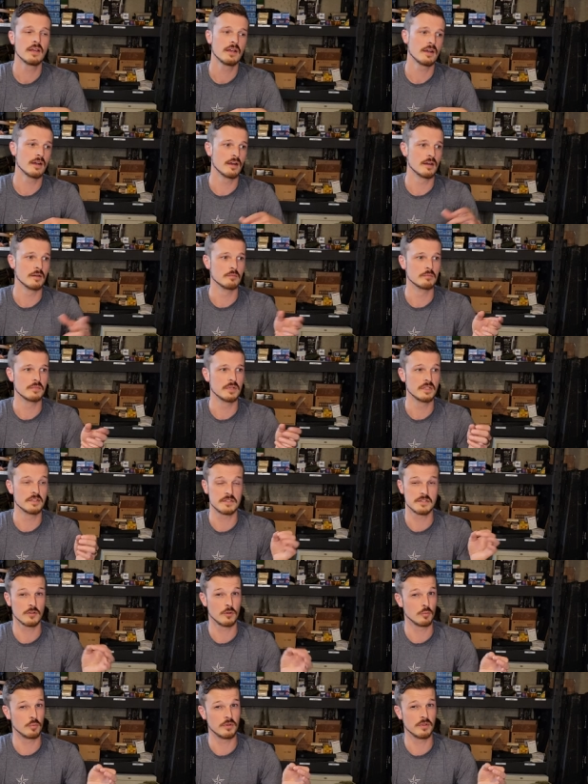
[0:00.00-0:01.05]
and
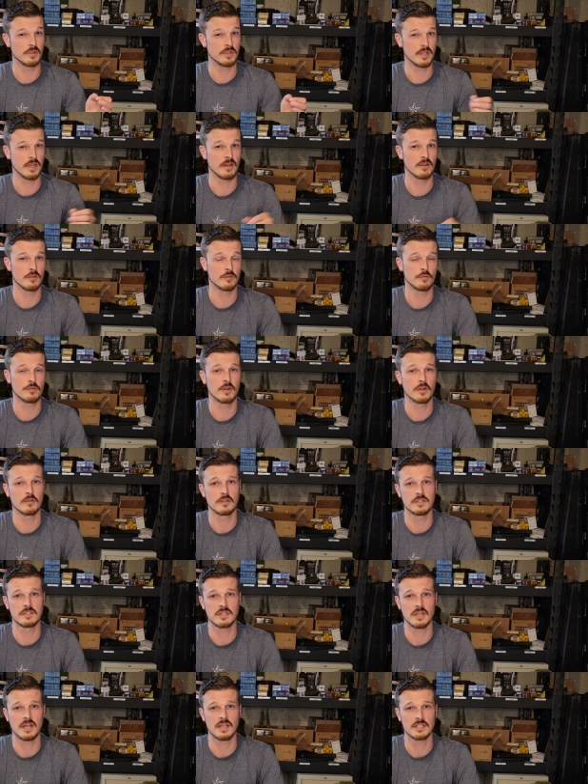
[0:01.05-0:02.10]
still putting down a fairly
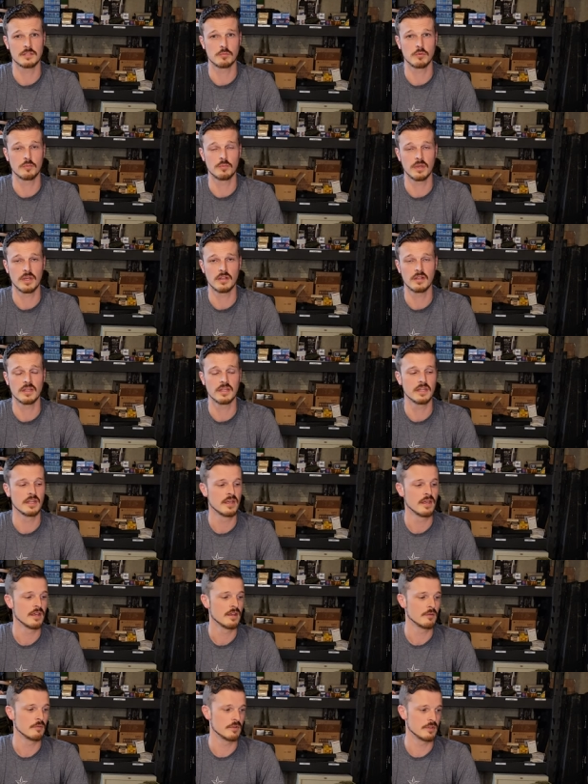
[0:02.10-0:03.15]
sizable pellet
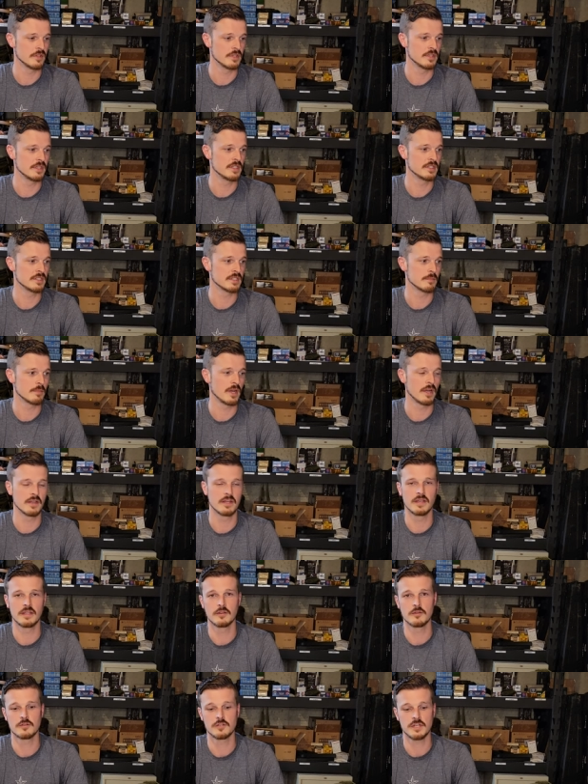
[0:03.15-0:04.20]
with a decent amount of
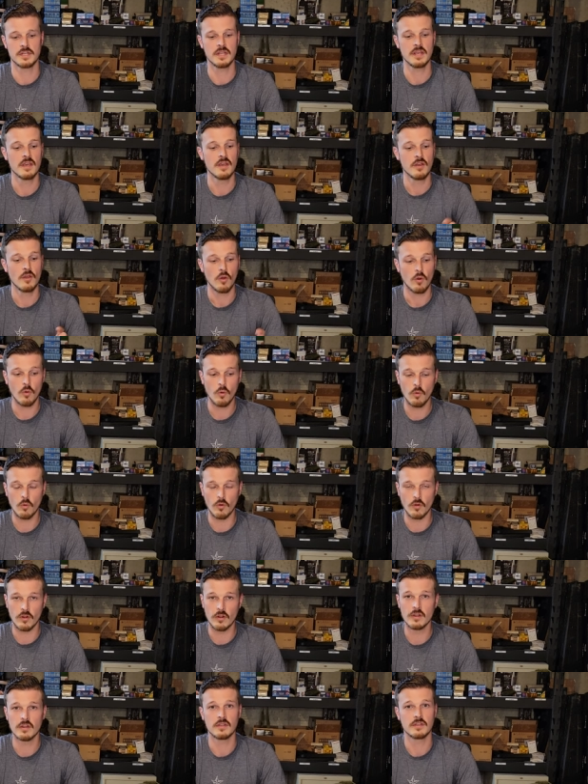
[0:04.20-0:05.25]
energy,
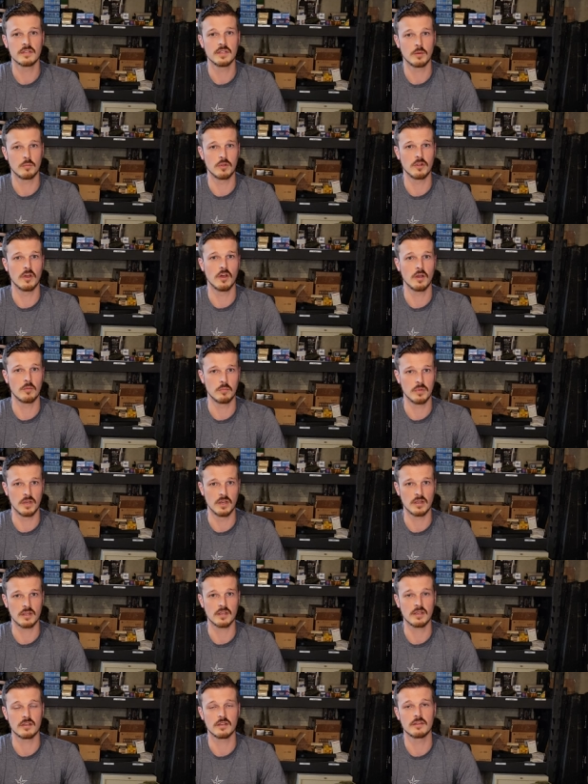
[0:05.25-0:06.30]
or double-aught
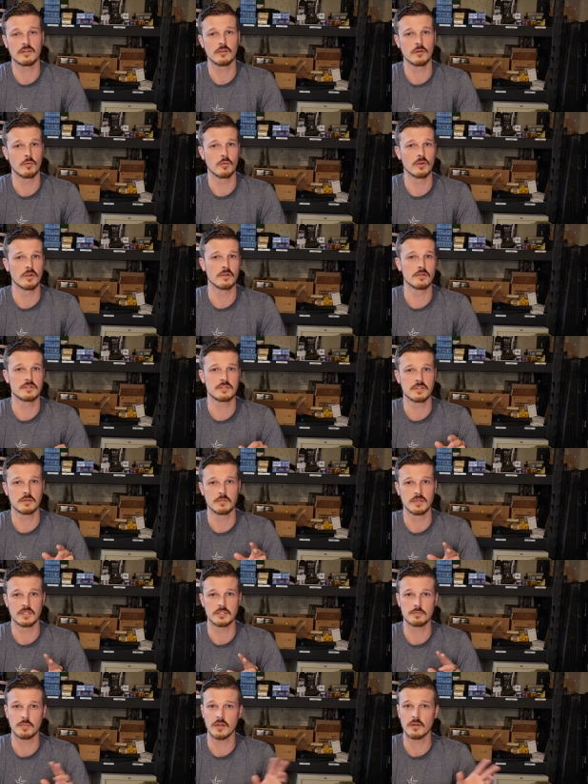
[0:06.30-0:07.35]
buck. There were some
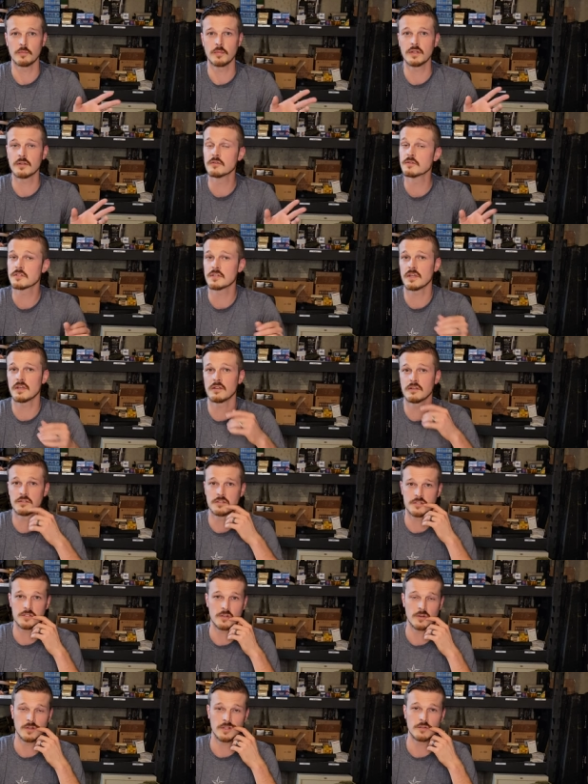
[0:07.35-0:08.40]
experimental
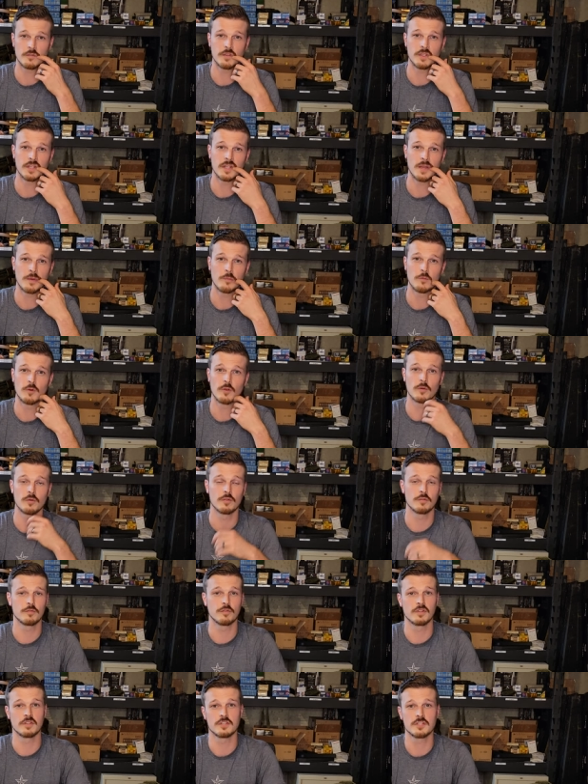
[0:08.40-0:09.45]
shells during the Vietnam War
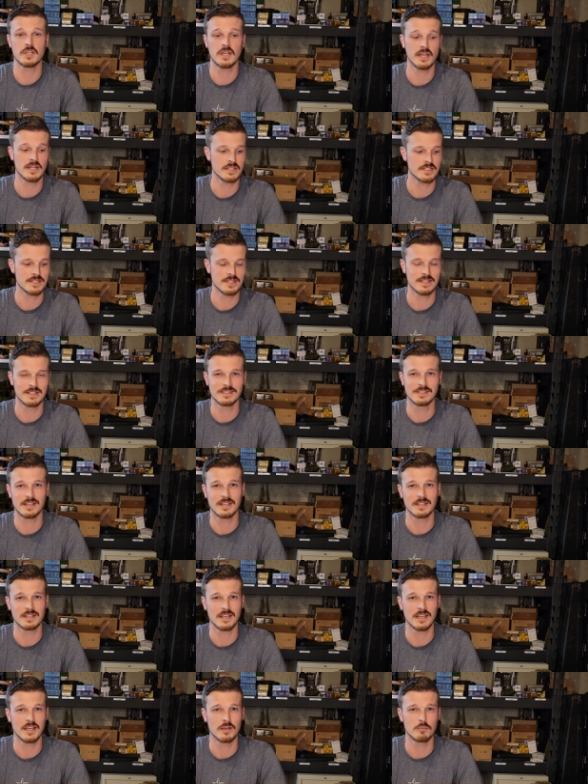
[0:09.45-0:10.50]
with flechettes, things
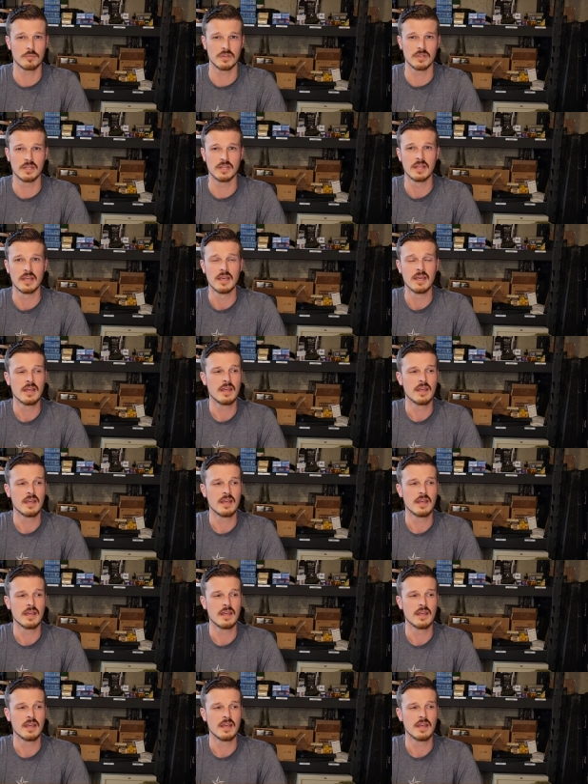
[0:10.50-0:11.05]
like that, but